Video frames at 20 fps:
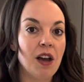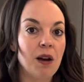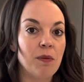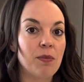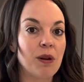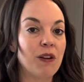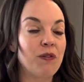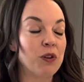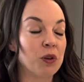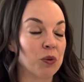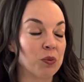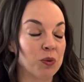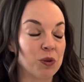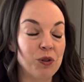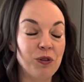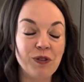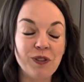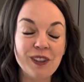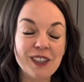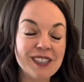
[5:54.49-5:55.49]
But if your
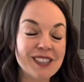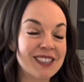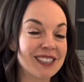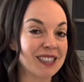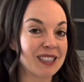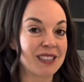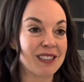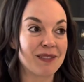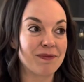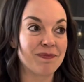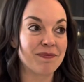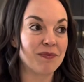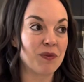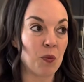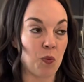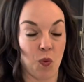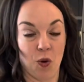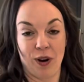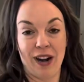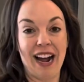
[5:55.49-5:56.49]
roof is just
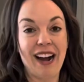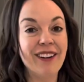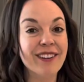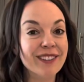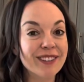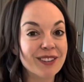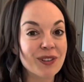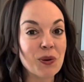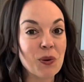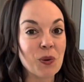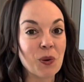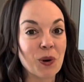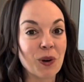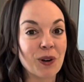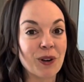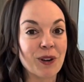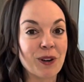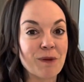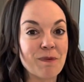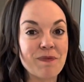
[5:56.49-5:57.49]
worn out,
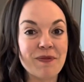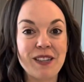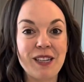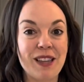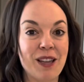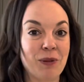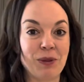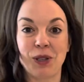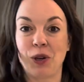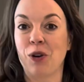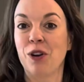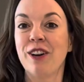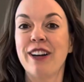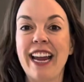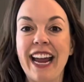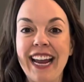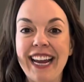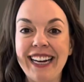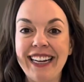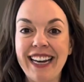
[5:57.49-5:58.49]
or there was a
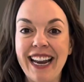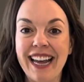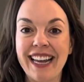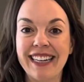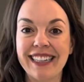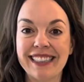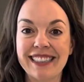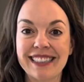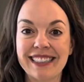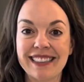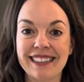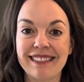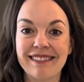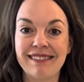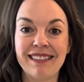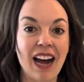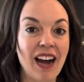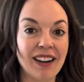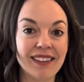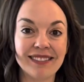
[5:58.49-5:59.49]
hurricane and it's
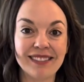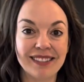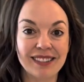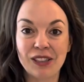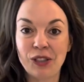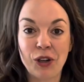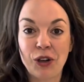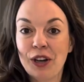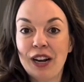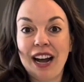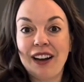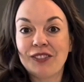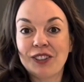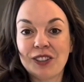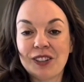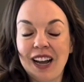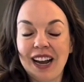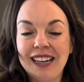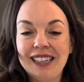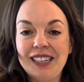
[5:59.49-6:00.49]
not good after
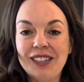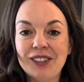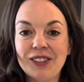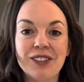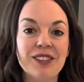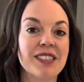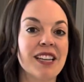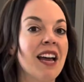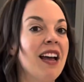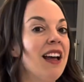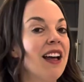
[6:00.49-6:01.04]
9 years,